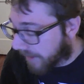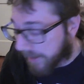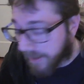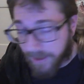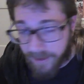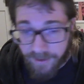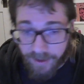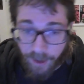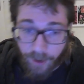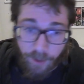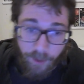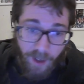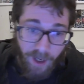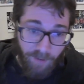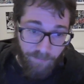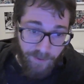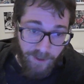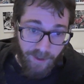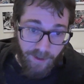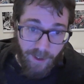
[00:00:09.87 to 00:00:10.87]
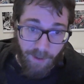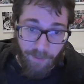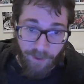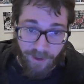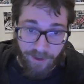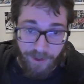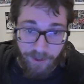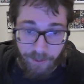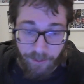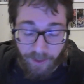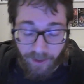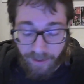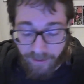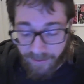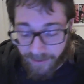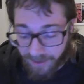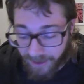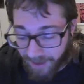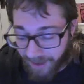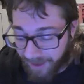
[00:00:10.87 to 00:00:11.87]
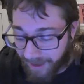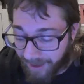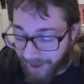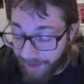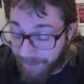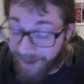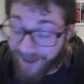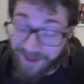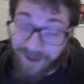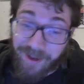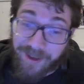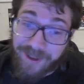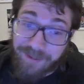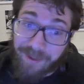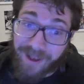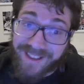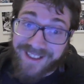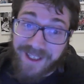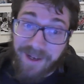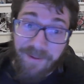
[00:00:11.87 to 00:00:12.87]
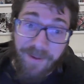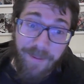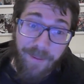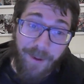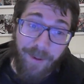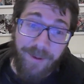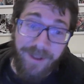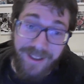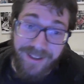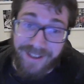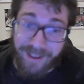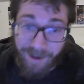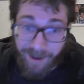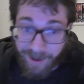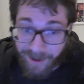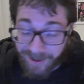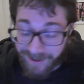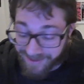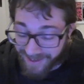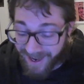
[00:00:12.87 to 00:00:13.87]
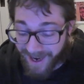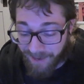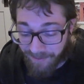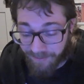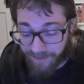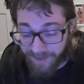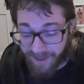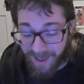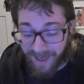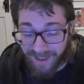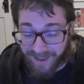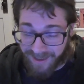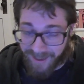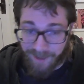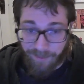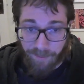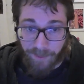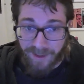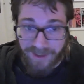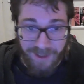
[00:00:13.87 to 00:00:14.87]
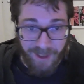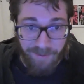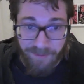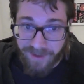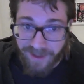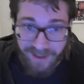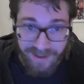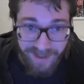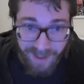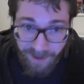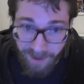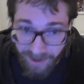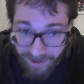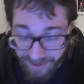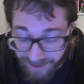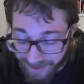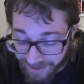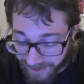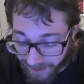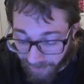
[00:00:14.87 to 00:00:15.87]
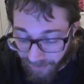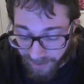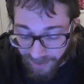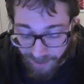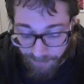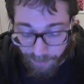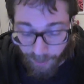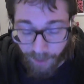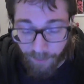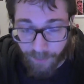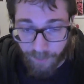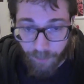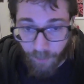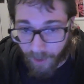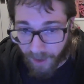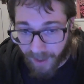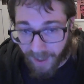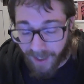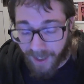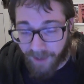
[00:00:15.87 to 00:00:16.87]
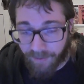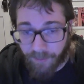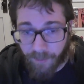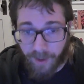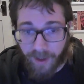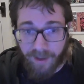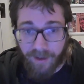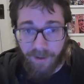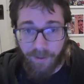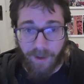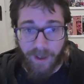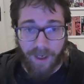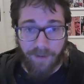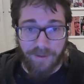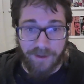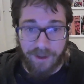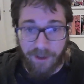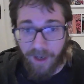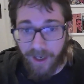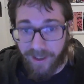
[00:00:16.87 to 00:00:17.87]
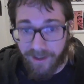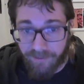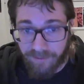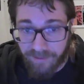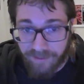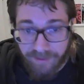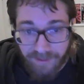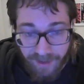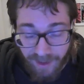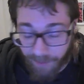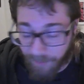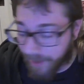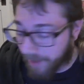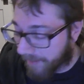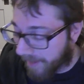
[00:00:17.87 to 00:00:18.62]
so I figured I'm going to do one. I looked my stuff up on Discog, because I keep my stuff in Discog. That's how I keep up with what I have and what I don't have. It's great that we have